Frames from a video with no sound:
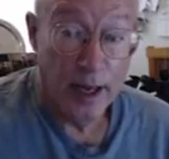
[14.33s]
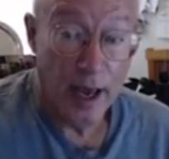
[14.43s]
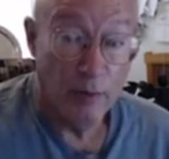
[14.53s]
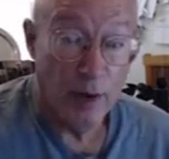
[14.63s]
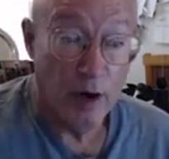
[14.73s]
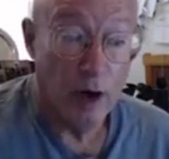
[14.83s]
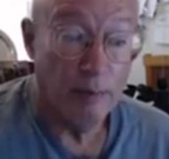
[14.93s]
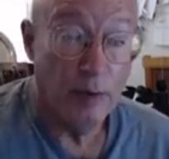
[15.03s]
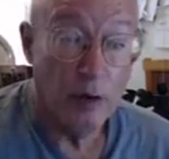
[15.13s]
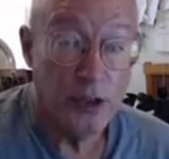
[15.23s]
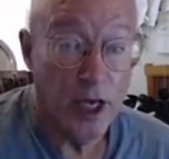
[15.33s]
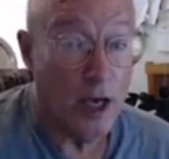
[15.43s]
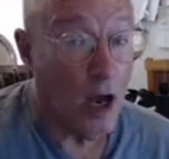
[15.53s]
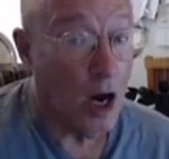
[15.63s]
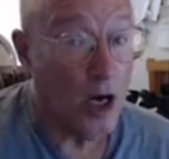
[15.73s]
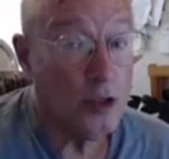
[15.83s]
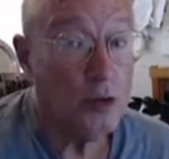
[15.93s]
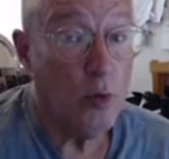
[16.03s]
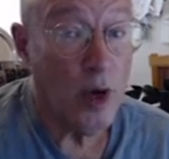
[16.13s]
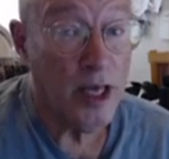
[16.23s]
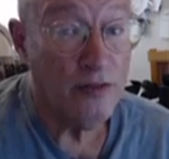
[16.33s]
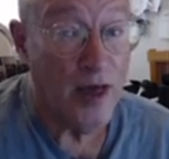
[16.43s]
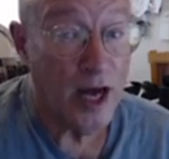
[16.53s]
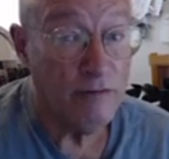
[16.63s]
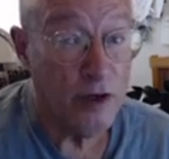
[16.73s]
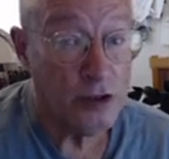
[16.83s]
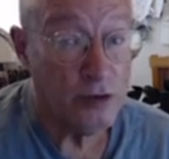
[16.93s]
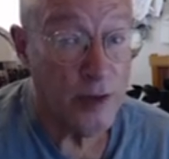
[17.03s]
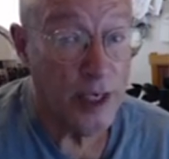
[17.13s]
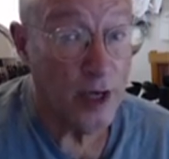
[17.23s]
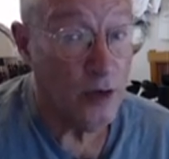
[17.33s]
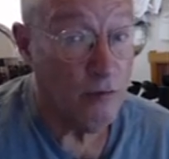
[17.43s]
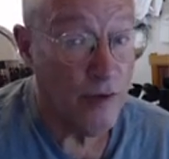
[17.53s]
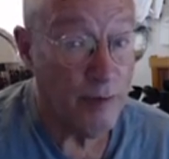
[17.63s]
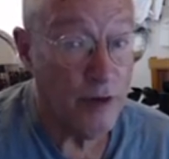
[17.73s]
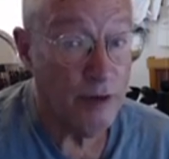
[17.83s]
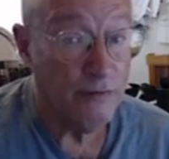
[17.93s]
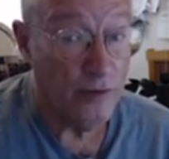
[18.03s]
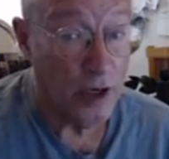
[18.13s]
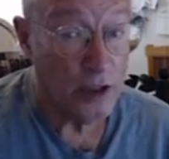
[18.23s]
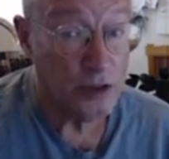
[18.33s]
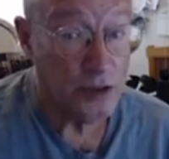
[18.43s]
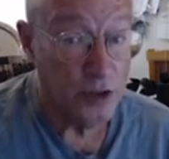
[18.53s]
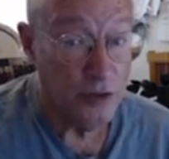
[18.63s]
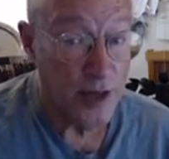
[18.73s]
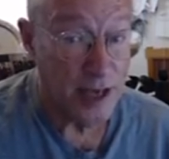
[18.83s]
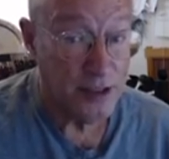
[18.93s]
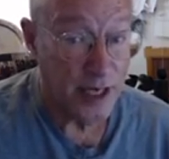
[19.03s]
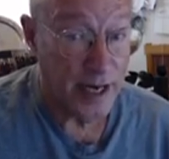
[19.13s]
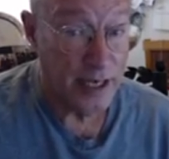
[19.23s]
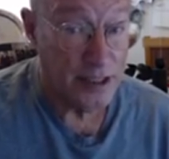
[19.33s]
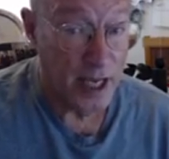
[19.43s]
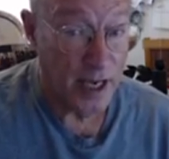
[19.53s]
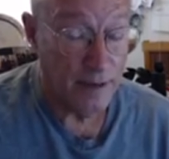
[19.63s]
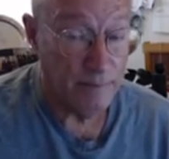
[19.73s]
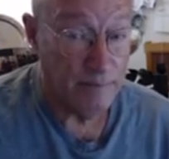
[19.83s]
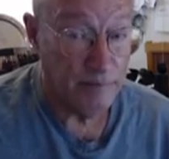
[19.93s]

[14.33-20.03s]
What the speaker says: and we are approaching our 20th anniversary on November the 1st, 2018.